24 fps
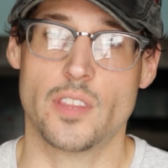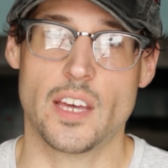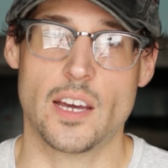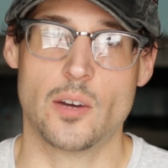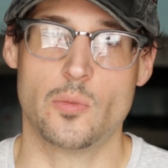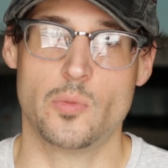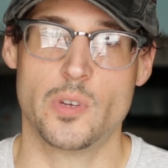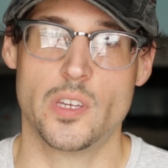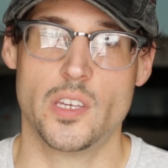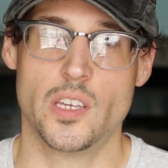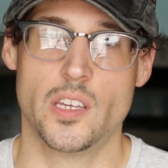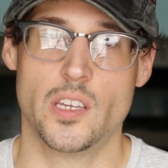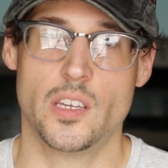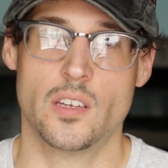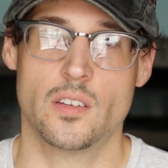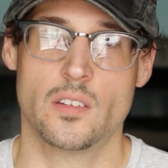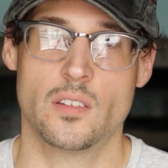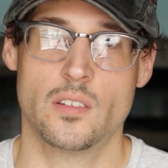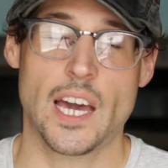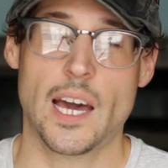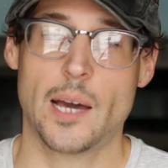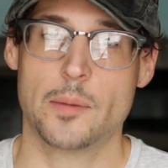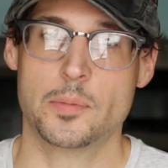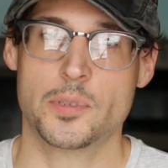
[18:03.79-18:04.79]
that we
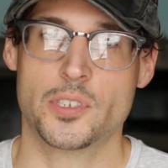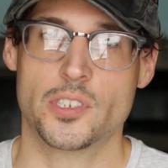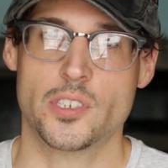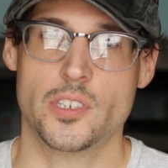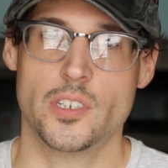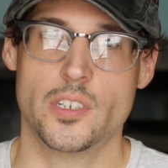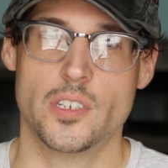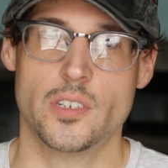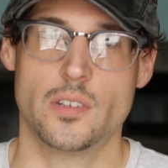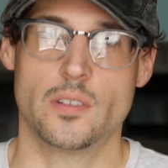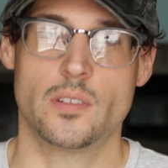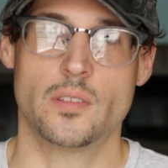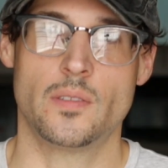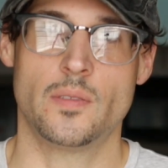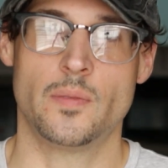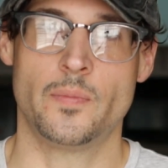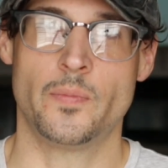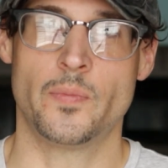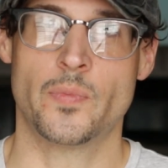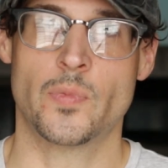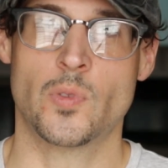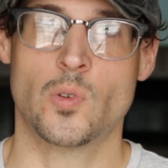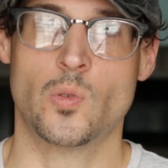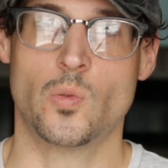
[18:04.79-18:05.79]
captured
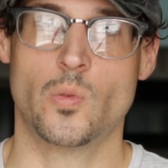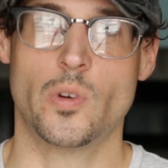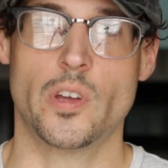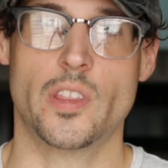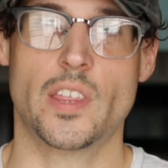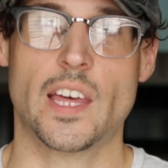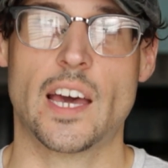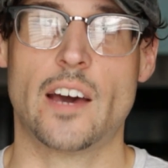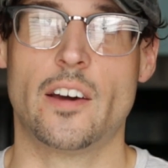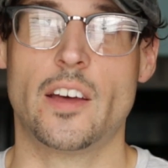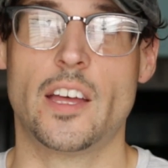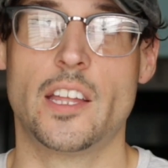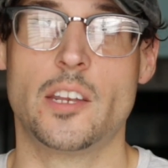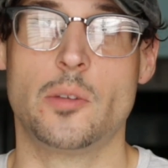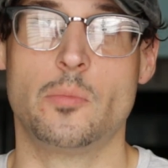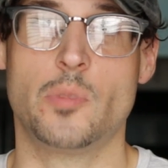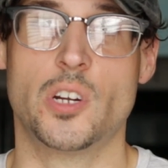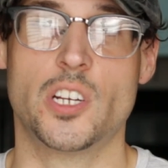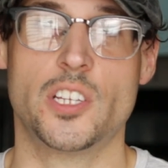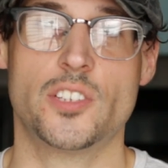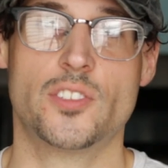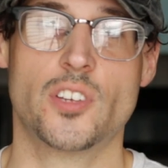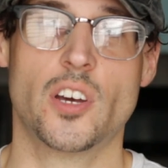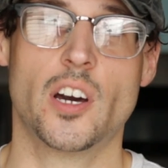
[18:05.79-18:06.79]
without
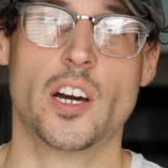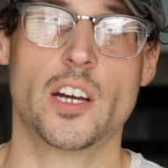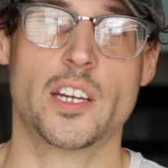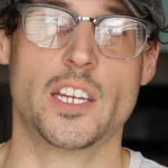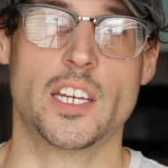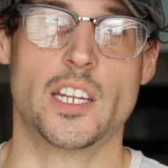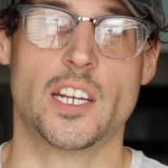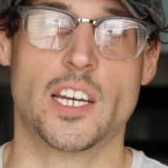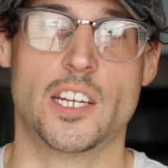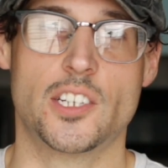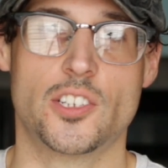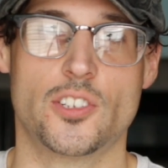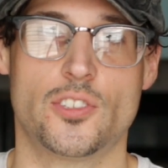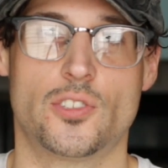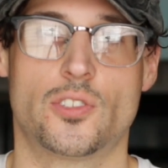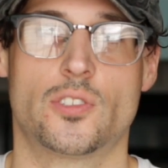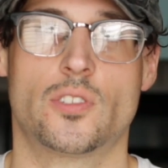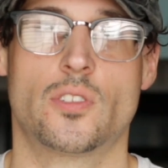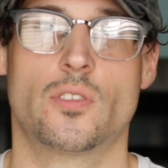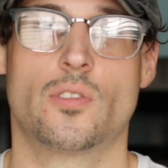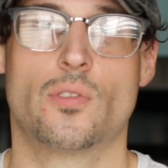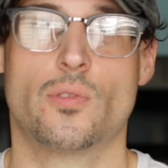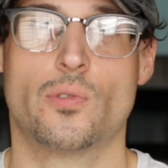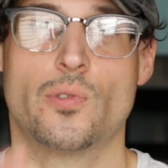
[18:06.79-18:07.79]
anybody talking, I
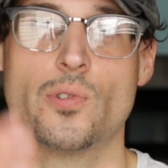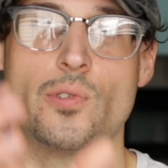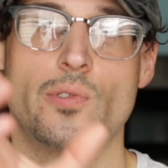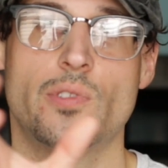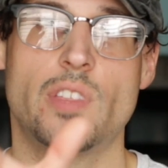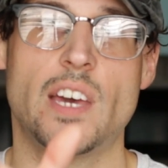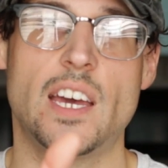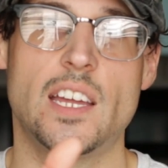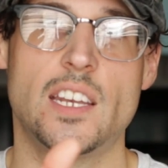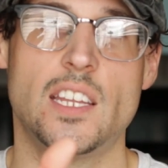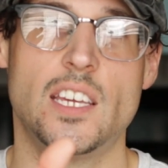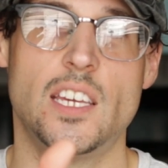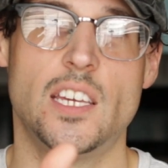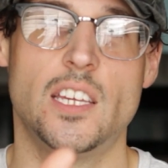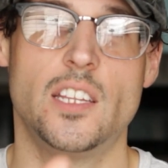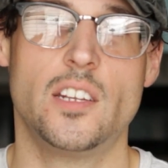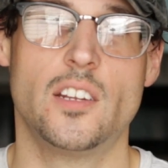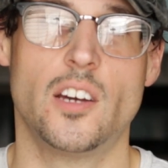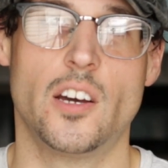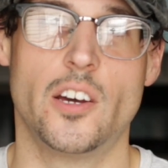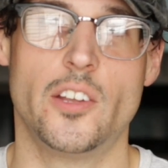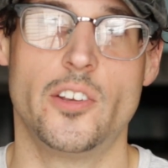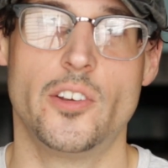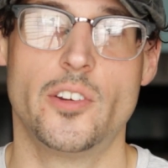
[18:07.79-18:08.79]
just threw that
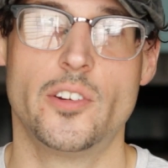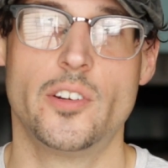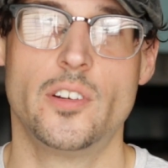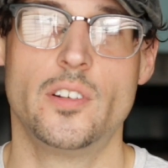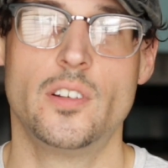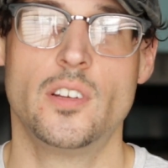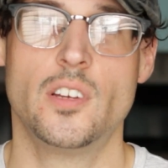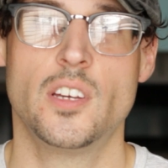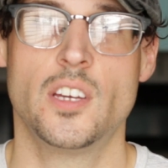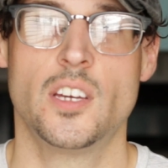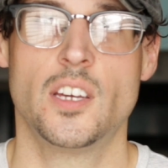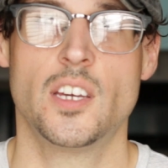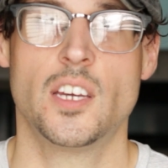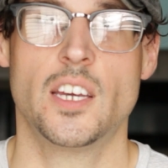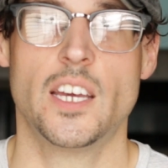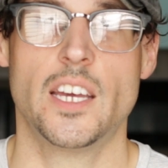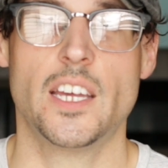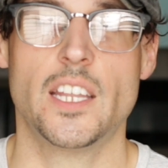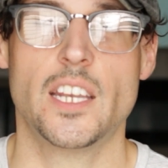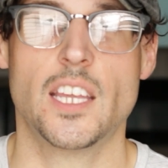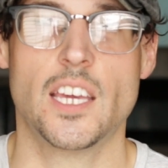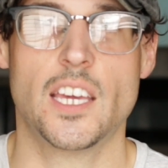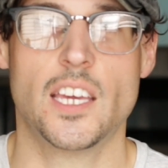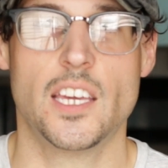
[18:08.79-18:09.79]
in under
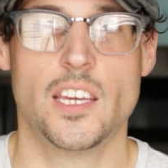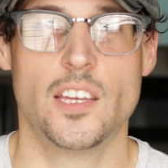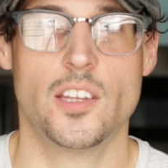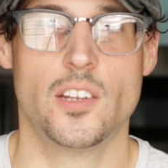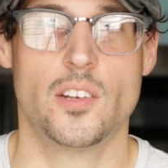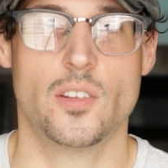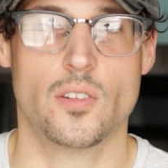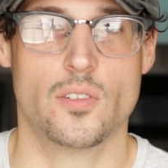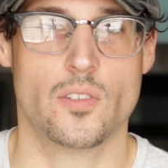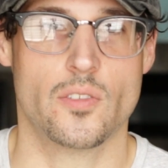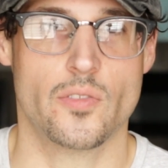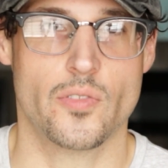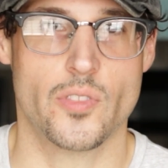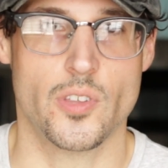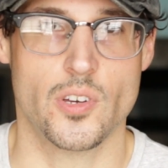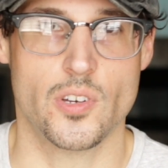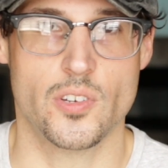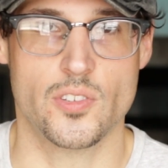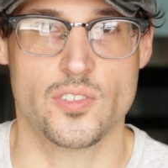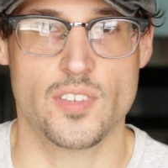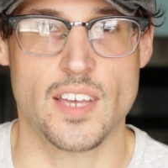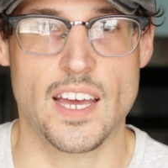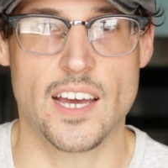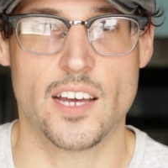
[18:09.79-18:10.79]
and hid
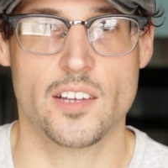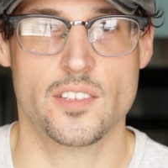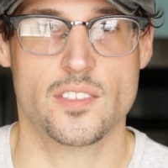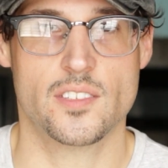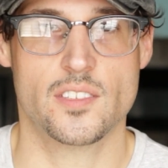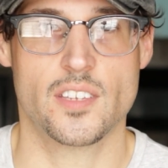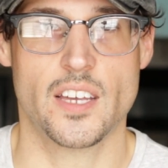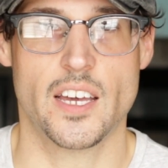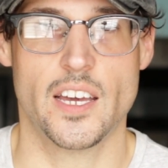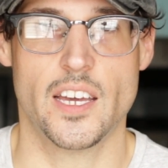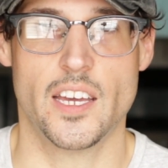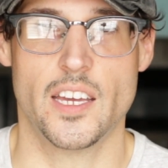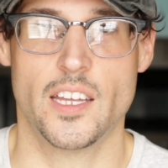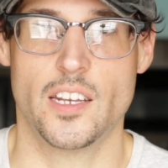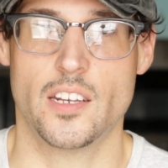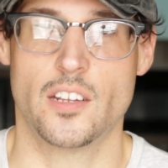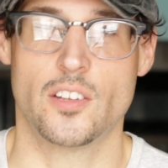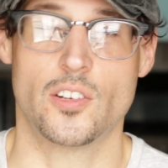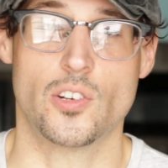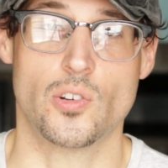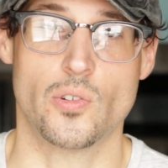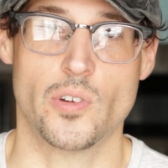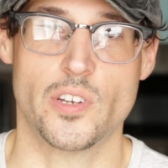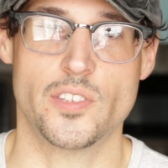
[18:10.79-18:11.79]
those
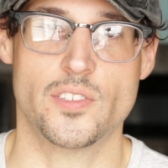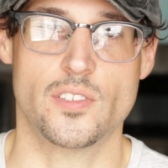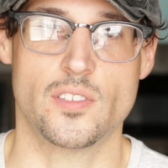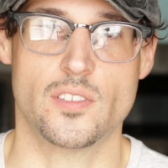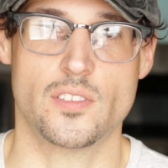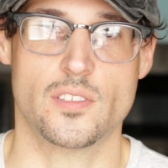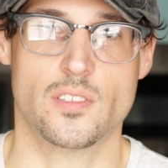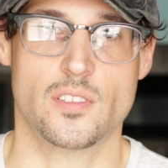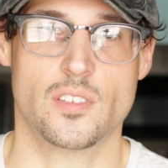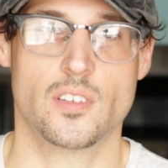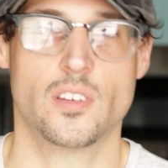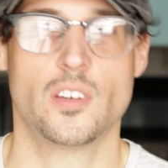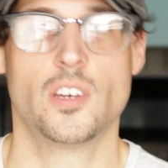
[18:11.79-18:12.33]
outside noises.